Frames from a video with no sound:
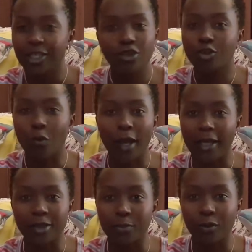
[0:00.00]
it's not
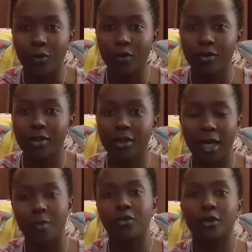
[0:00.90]
quiet
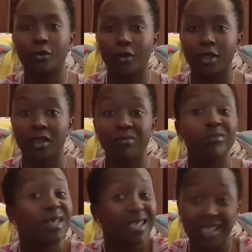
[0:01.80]
because I'm recording.
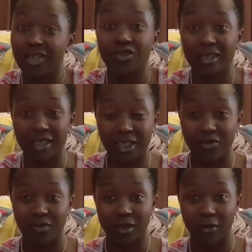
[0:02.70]
It's actually
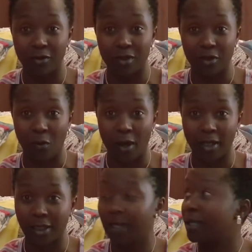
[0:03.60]
genuinely always
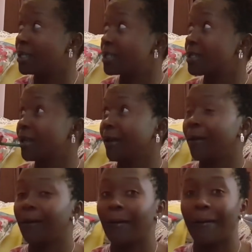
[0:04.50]
quiet unless
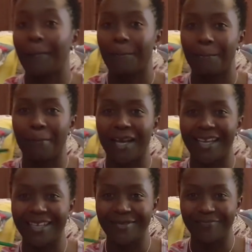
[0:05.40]

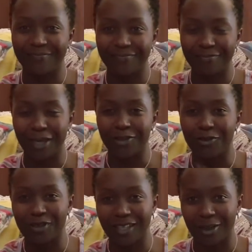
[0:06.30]
my
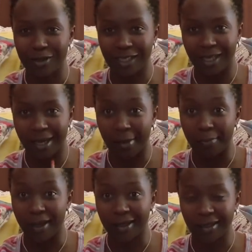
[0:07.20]
dogs outside are
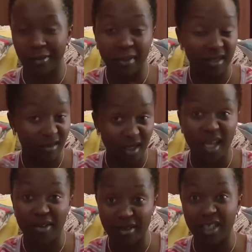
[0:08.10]
barking, but
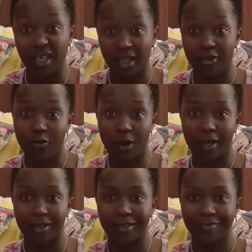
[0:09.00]
I really like
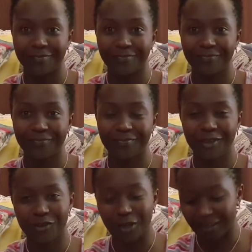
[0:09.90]
quiet.
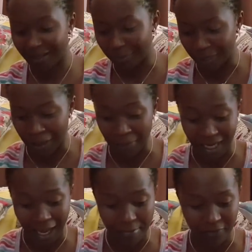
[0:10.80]
So I think I'm
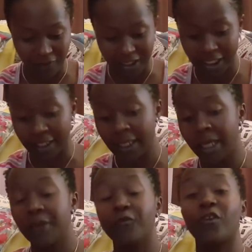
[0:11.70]
an ambivert then.
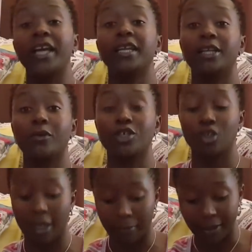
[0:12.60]
Finally,
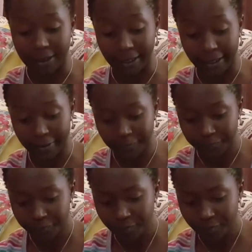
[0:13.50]
question number 10.